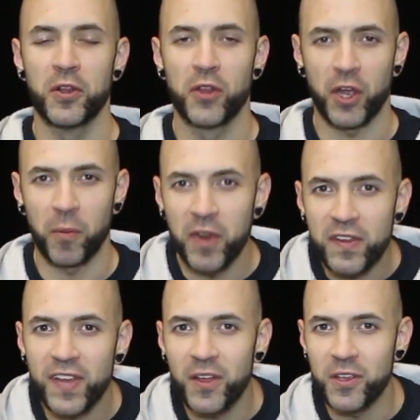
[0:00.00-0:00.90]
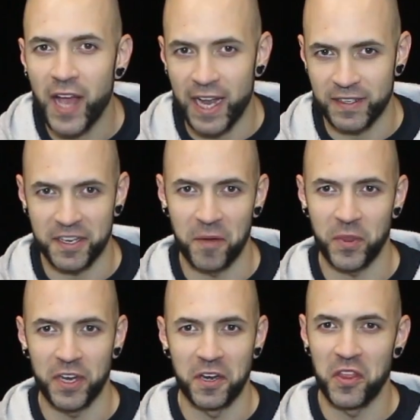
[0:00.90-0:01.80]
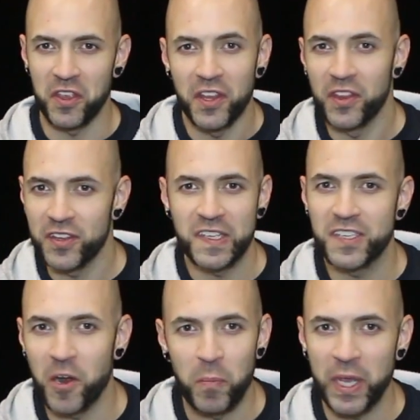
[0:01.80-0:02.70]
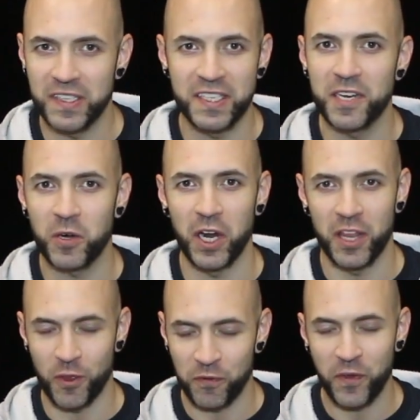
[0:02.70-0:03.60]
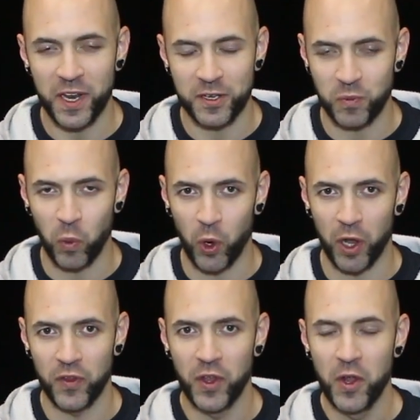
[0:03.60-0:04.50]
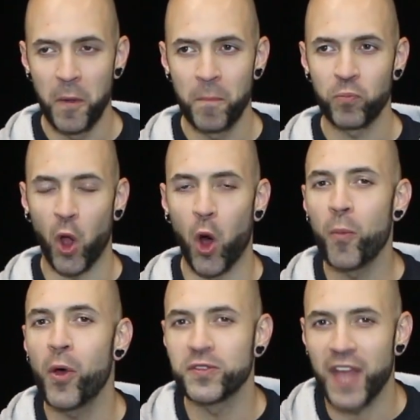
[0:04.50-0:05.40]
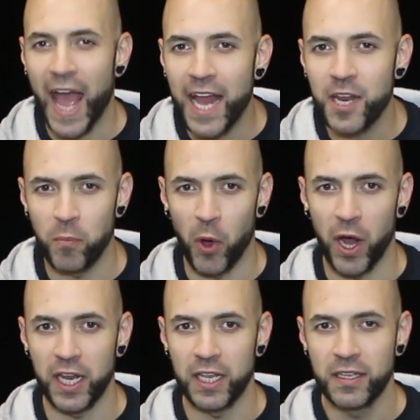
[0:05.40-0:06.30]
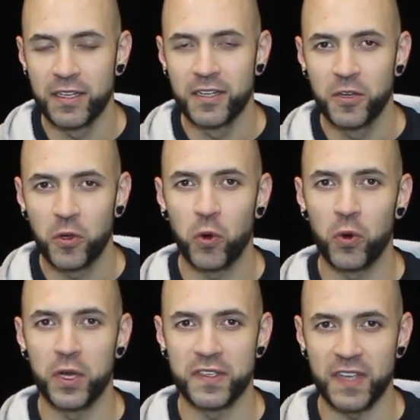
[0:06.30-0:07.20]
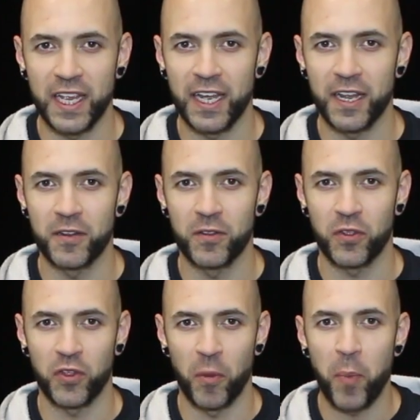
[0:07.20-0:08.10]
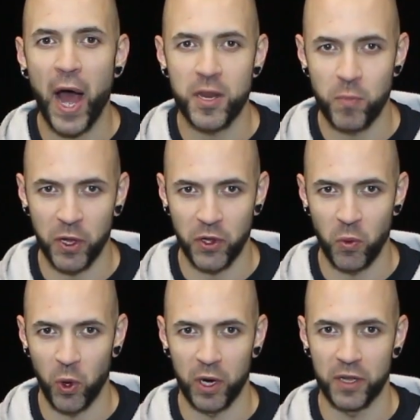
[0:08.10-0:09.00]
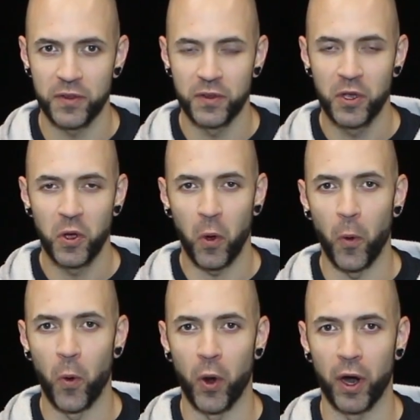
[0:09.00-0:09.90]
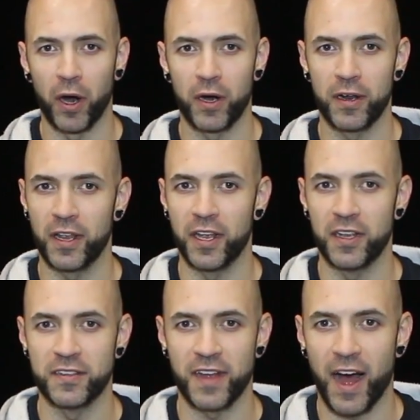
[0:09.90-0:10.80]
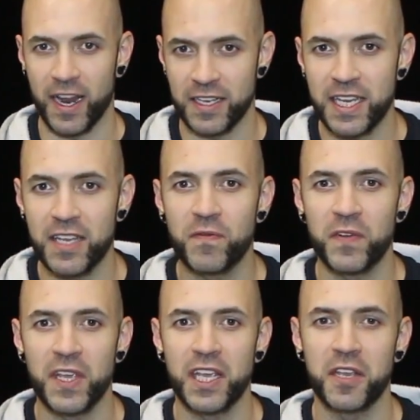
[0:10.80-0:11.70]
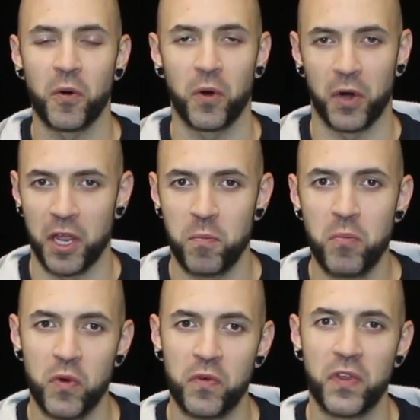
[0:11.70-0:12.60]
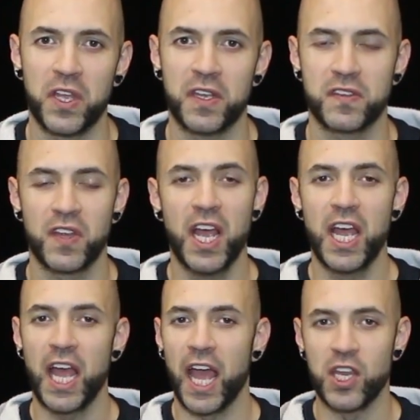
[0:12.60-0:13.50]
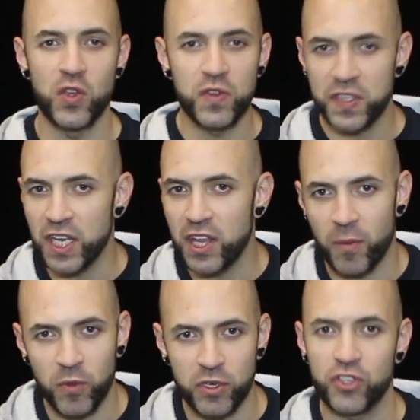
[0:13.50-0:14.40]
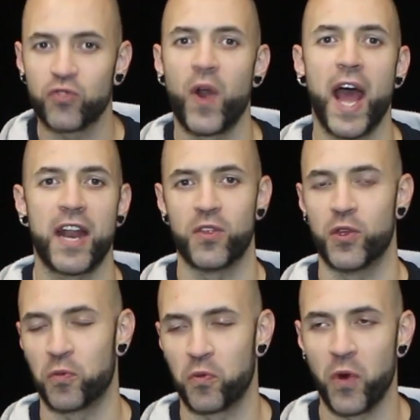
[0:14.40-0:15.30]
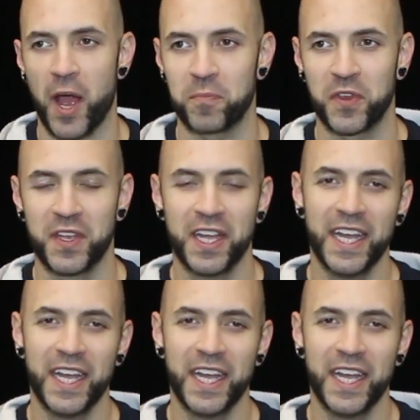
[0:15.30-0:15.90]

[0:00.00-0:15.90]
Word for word: Look, I'm gonna tell you guys something, and th this isn't a big secret in the fitness world. Almost anybody who is in the bodybuilding world or is on TV or in movies, and you see them, they're shredded, they're ripped.